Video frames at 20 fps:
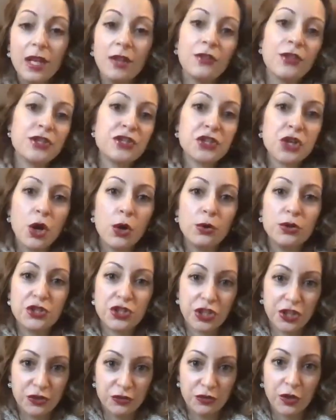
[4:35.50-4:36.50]
this
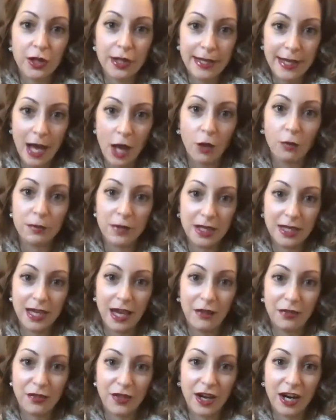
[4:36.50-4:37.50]
coach could really help me
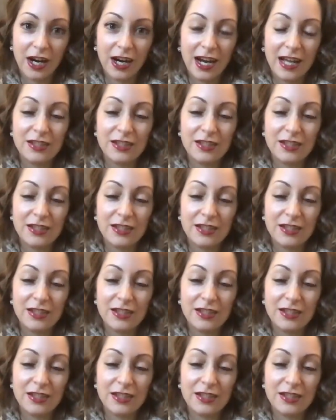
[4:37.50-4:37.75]
get there.